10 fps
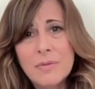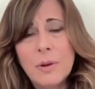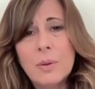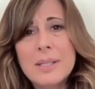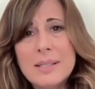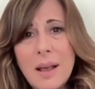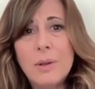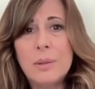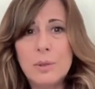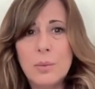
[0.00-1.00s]
Very
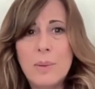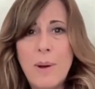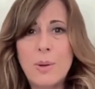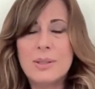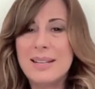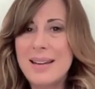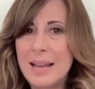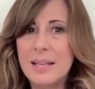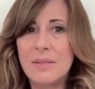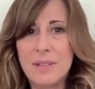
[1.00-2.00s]
seldom do we post the
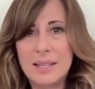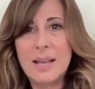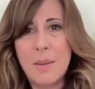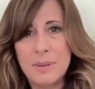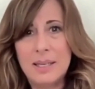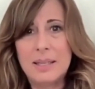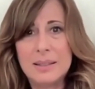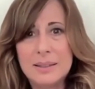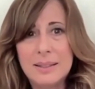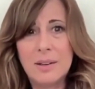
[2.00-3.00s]
negative things
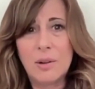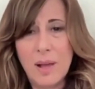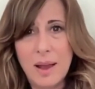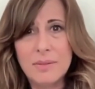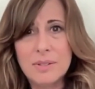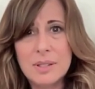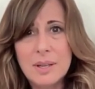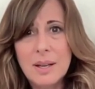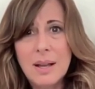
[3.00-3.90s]
happening in our lives.